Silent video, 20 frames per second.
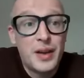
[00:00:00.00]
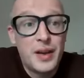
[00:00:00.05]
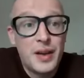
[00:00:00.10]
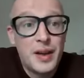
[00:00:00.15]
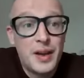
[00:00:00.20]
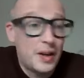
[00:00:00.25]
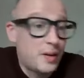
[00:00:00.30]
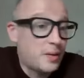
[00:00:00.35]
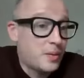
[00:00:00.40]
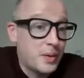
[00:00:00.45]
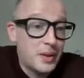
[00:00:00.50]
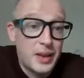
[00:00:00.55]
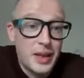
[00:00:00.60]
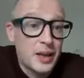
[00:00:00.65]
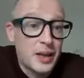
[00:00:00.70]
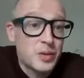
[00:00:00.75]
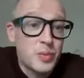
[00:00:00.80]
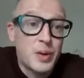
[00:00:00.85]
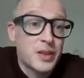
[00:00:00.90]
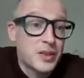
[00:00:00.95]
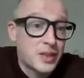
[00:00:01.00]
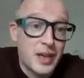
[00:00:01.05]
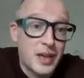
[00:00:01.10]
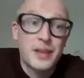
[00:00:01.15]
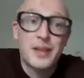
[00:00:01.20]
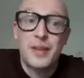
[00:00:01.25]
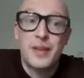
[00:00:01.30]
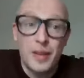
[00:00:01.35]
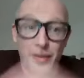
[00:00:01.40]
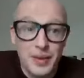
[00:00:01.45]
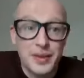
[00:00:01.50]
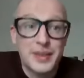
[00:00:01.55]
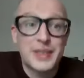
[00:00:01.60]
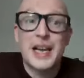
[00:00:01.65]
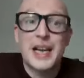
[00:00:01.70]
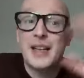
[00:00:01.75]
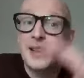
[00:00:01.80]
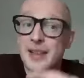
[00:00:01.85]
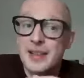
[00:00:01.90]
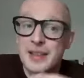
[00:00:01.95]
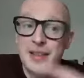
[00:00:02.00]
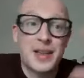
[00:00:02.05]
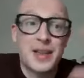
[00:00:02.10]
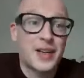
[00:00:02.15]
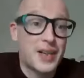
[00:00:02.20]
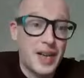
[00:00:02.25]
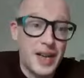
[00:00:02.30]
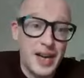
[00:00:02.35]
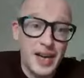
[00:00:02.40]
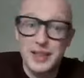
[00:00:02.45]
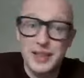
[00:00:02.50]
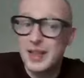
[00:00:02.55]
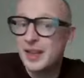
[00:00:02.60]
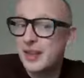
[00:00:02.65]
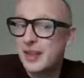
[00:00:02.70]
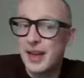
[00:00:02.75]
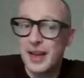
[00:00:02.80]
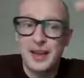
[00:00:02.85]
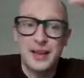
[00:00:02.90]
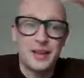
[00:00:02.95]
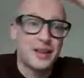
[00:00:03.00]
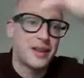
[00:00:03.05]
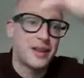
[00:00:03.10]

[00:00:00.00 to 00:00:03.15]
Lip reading: And that's when I started to understand this crazy thing